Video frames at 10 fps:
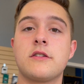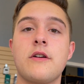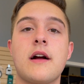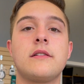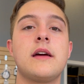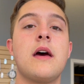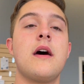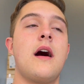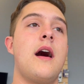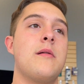correctly,
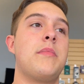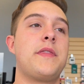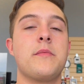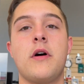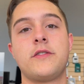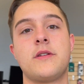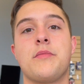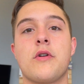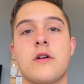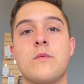um, but the most
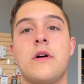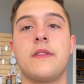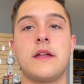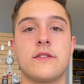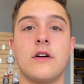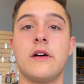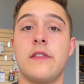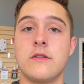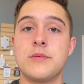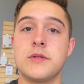important one, the installing
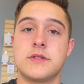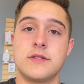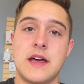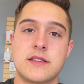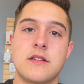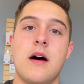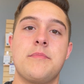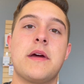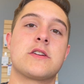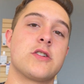the Ubuntu desktop,
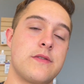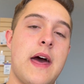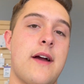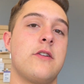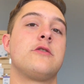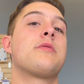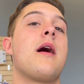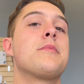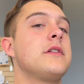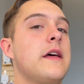make sure that goes
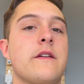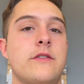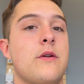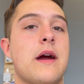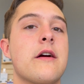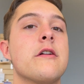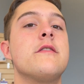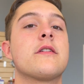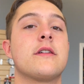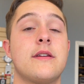properly and there's no
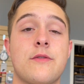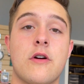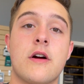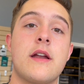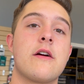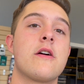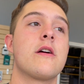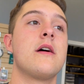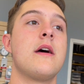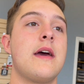errors, because if there are an
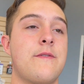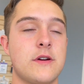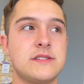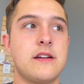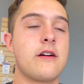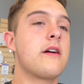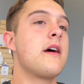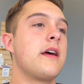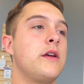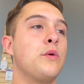error, if there is an error,
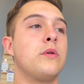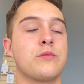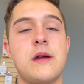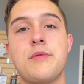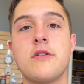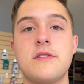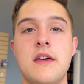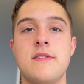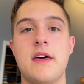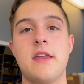you will reboot
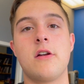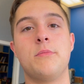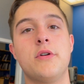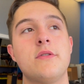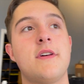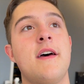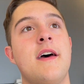and then it'll boot